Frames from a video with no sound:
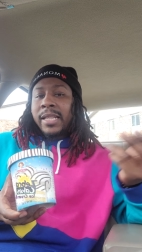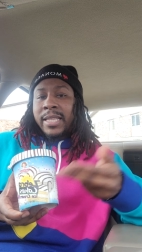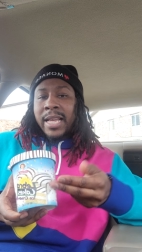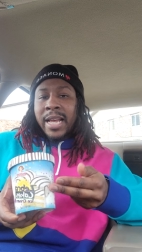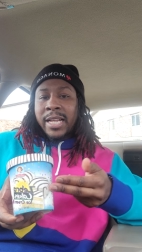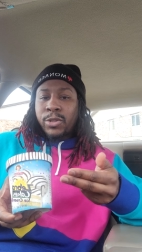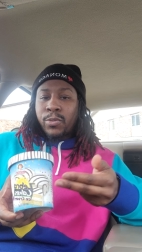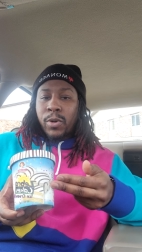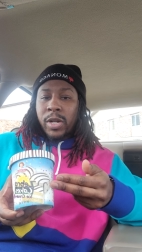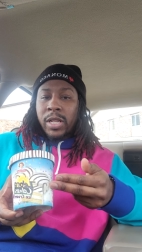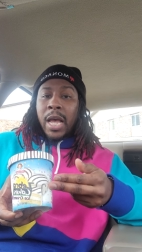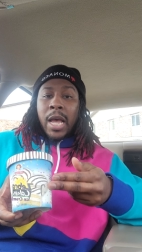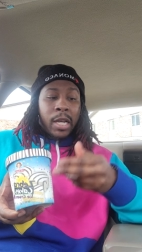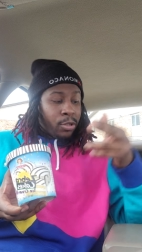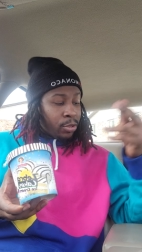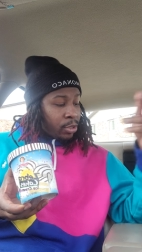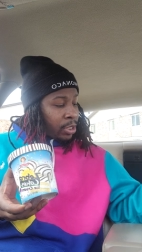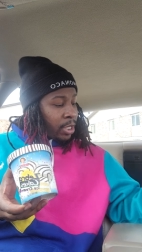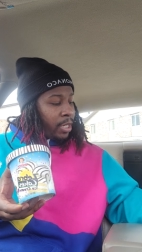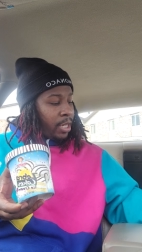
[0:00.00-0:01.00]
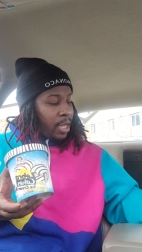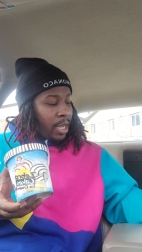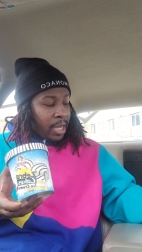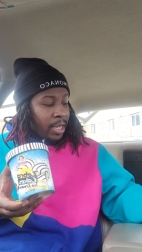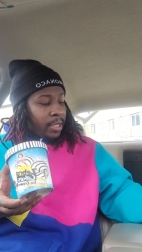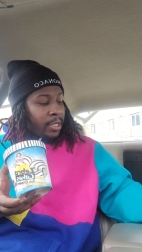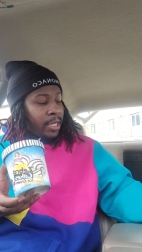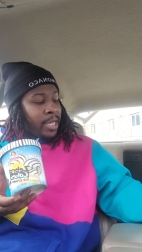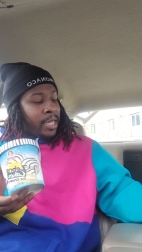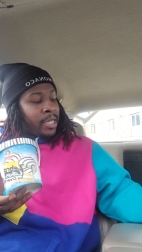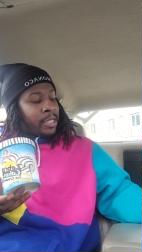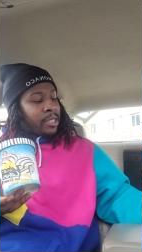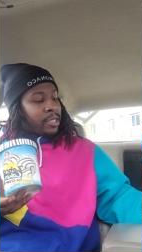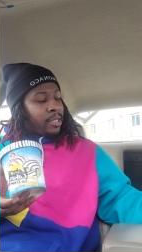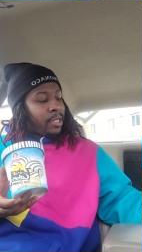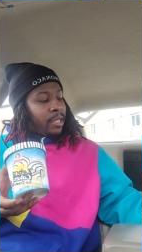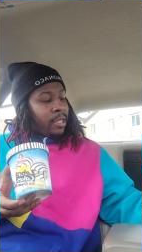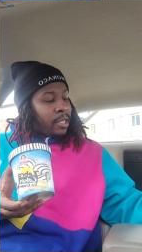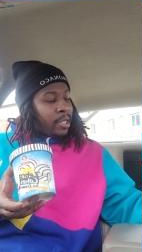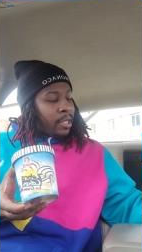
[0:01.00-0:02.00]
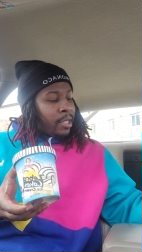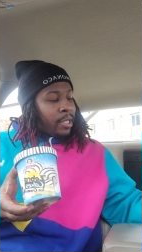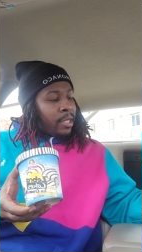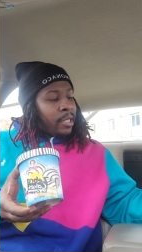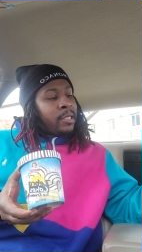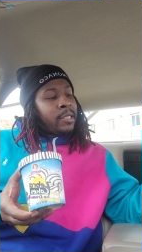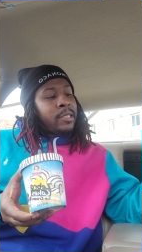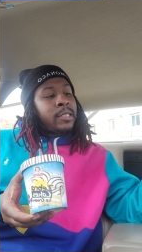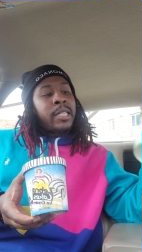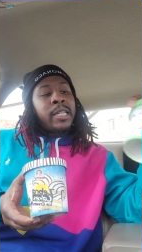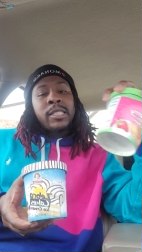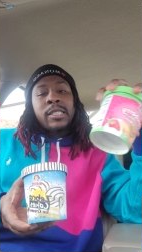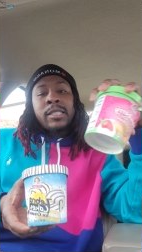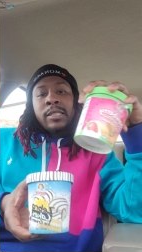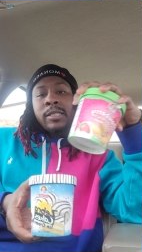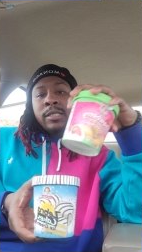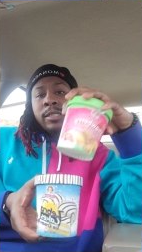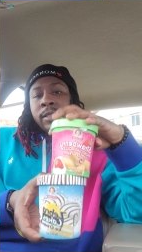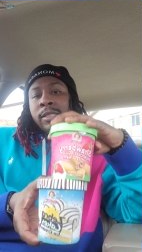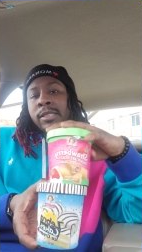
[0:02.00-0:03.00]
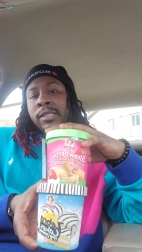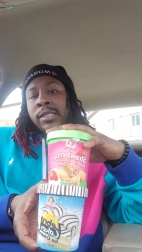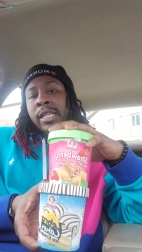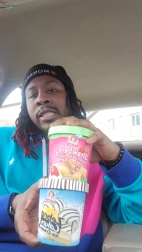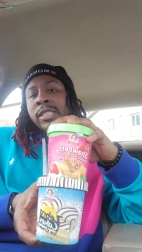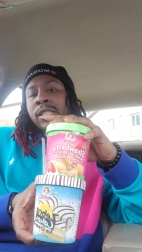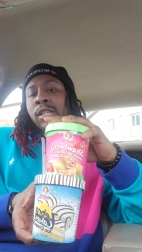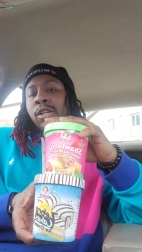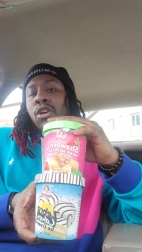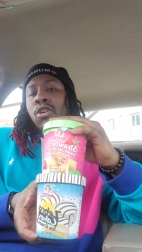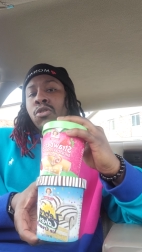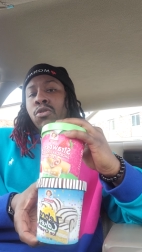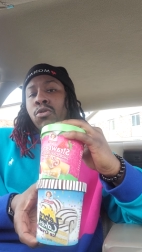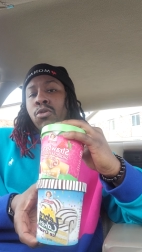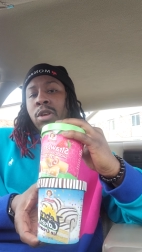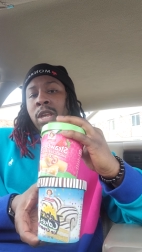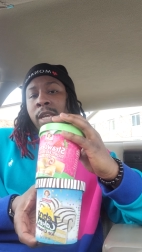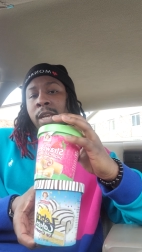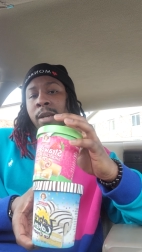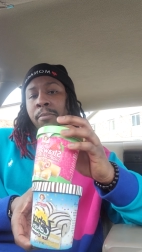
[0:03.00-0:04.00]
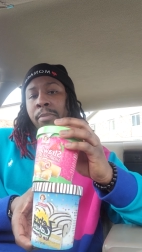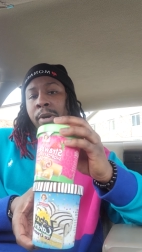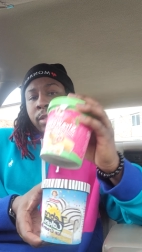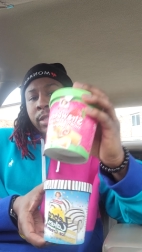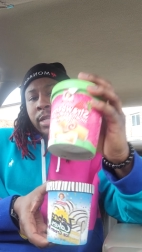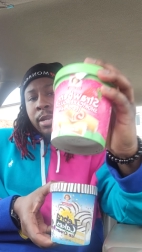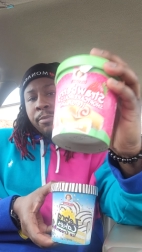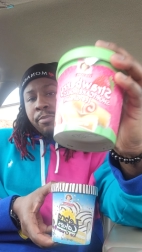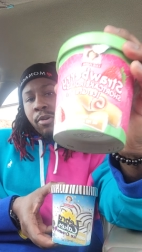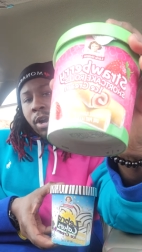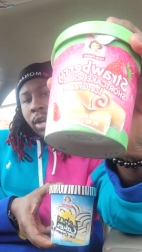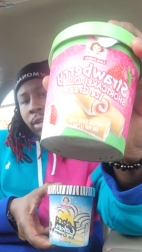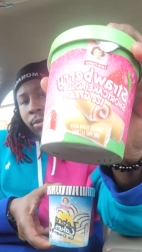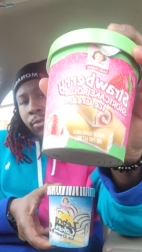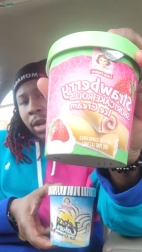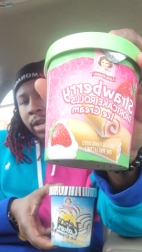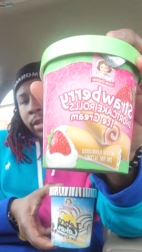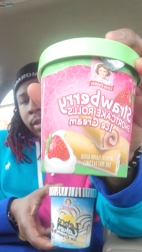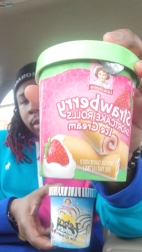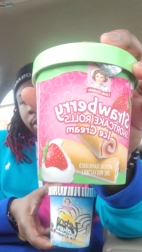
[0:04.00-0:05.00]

That's what you see. This this this the cool kid birthday party right